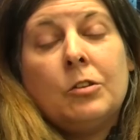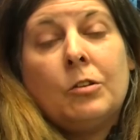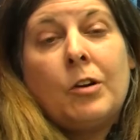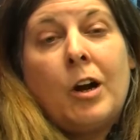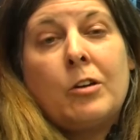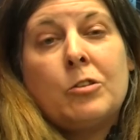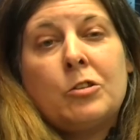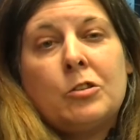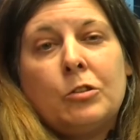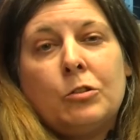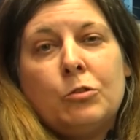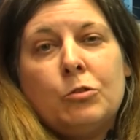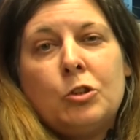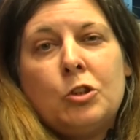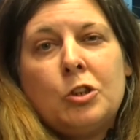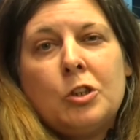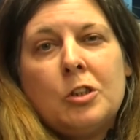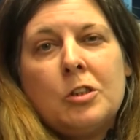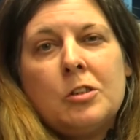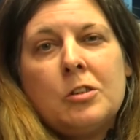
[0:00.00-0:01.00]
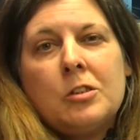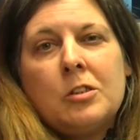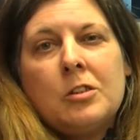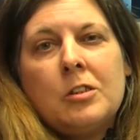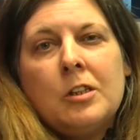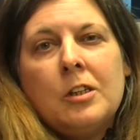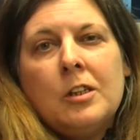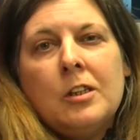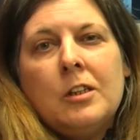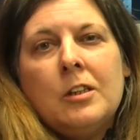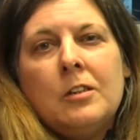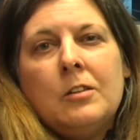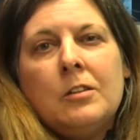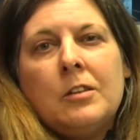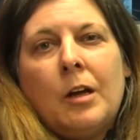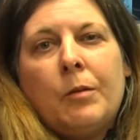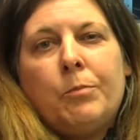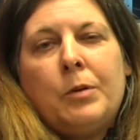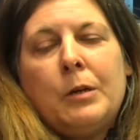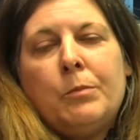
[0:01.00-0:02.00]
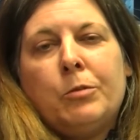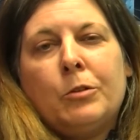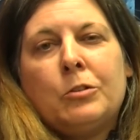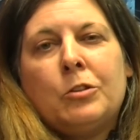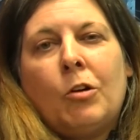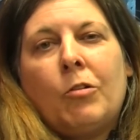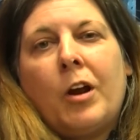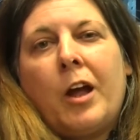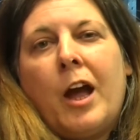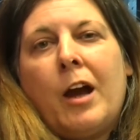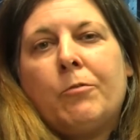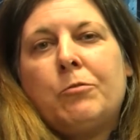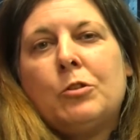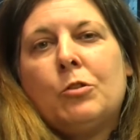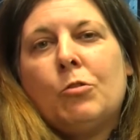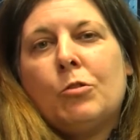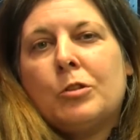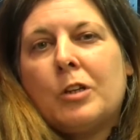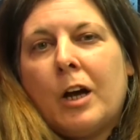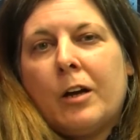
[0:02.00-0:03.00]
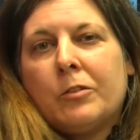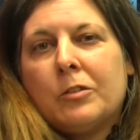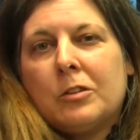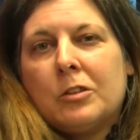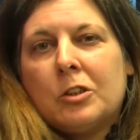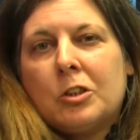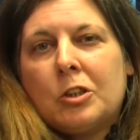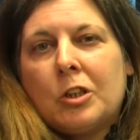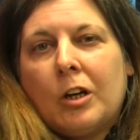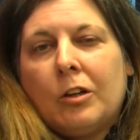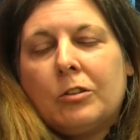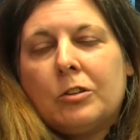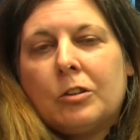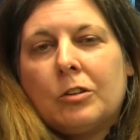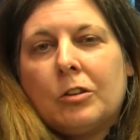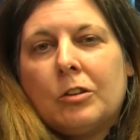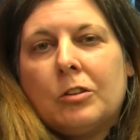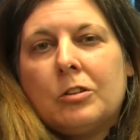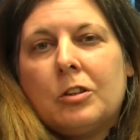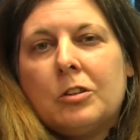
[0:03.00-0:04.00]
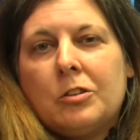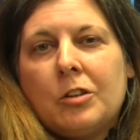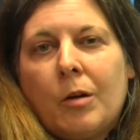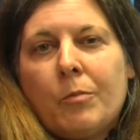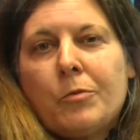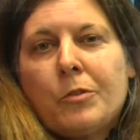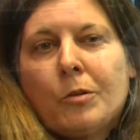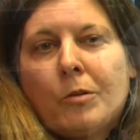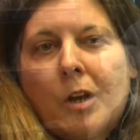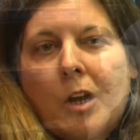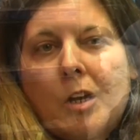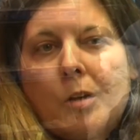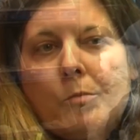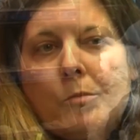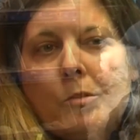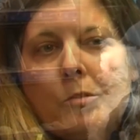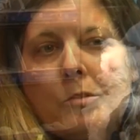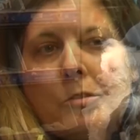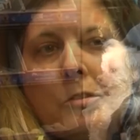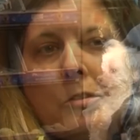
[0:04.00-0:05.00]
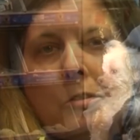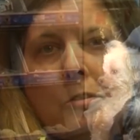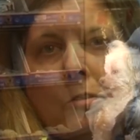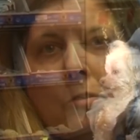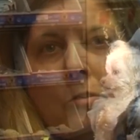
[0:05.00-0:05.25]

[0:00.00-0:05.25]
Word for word: There are solutions that people don't have to go down to the shelter to dump their animals.